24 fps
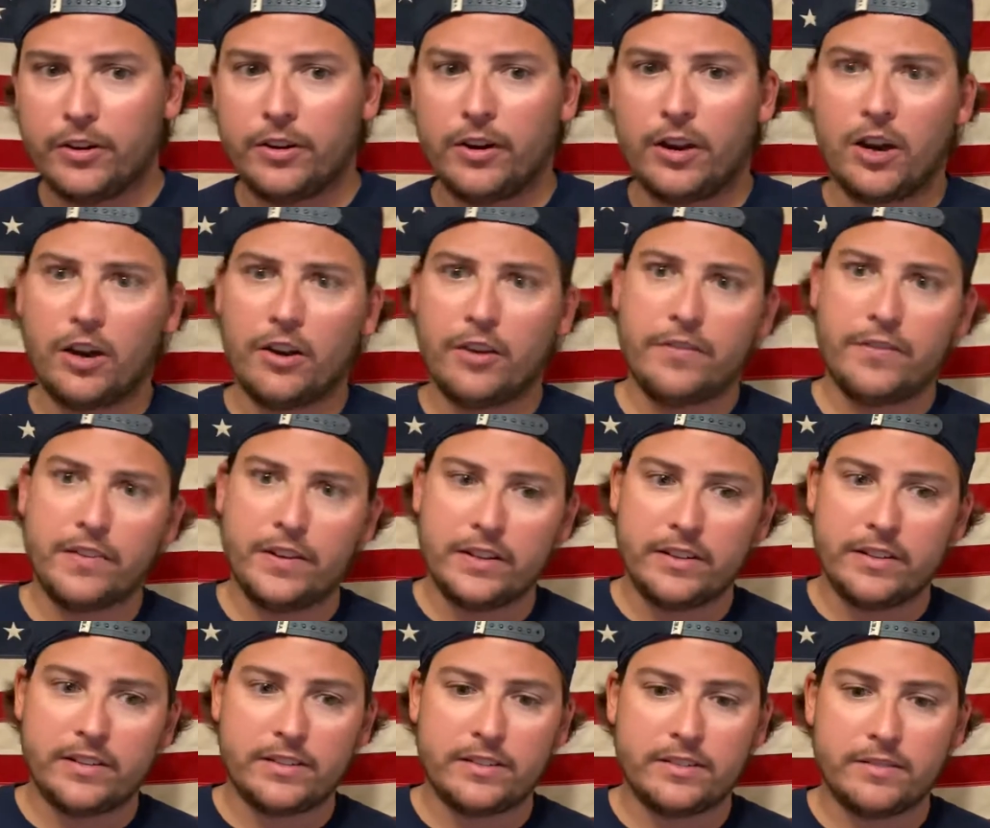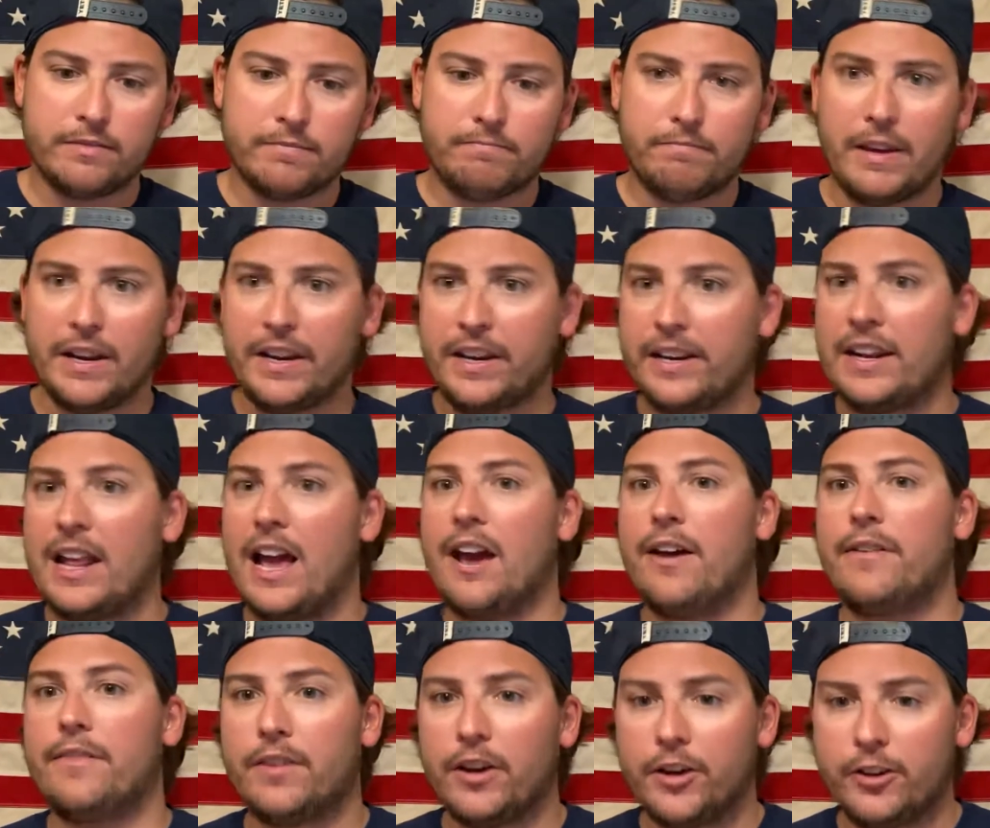Offense, they didn't
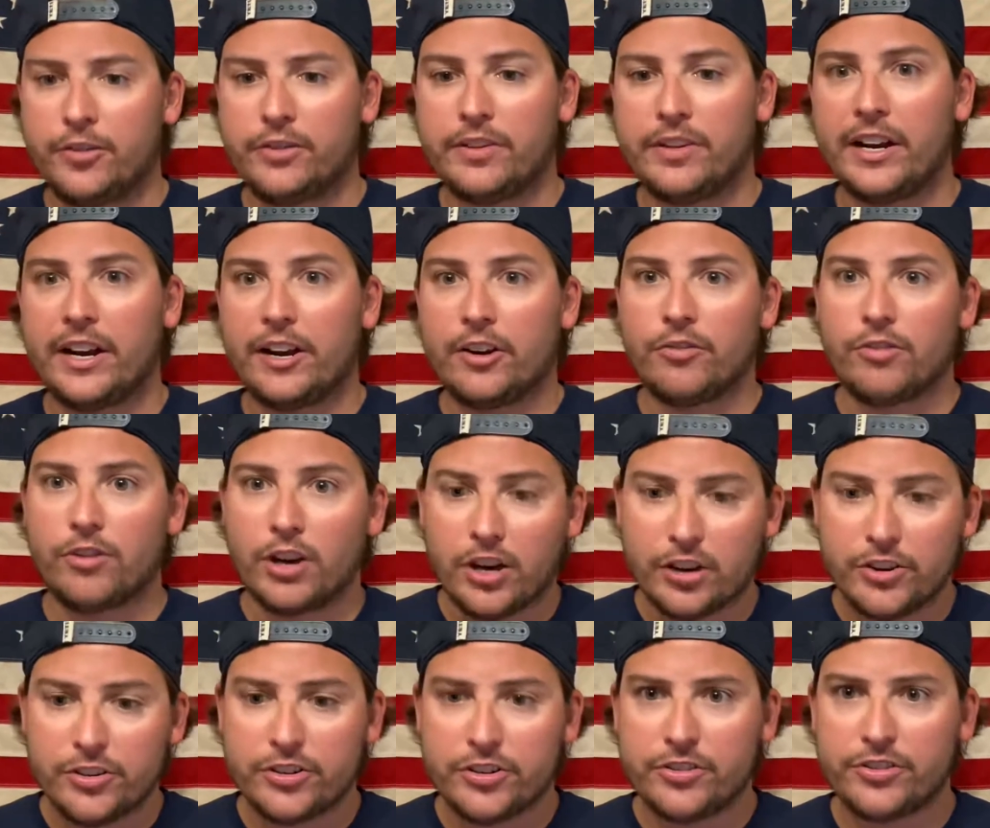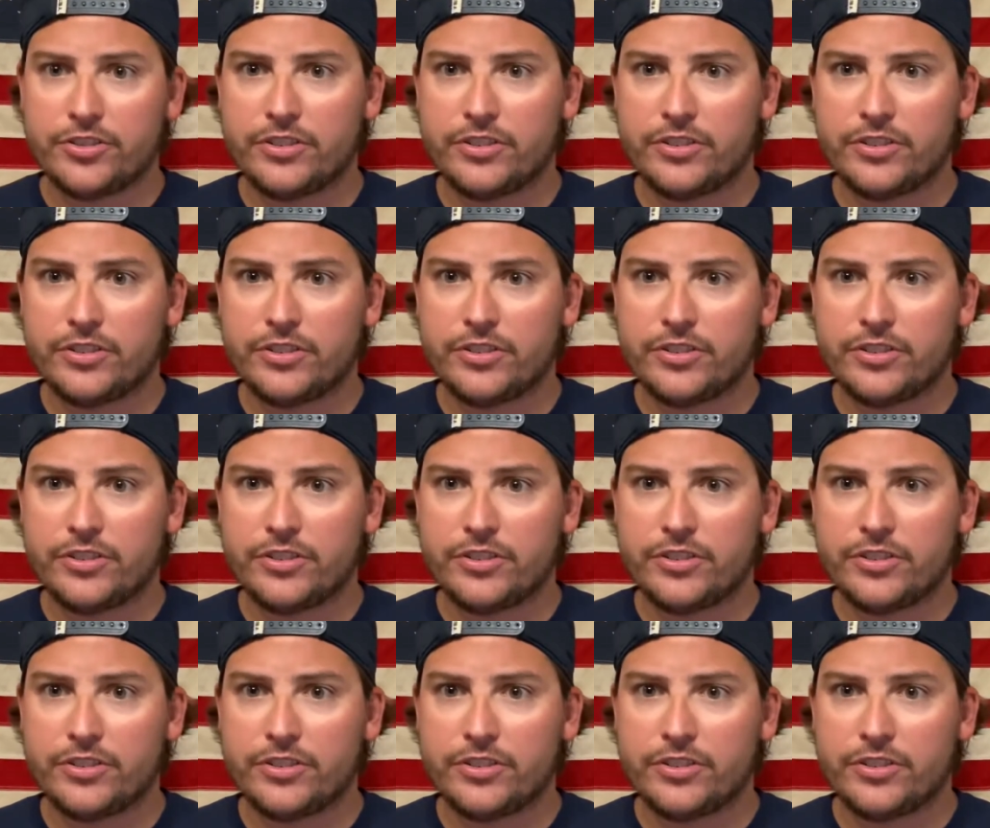have, other than Aaron Rodgers,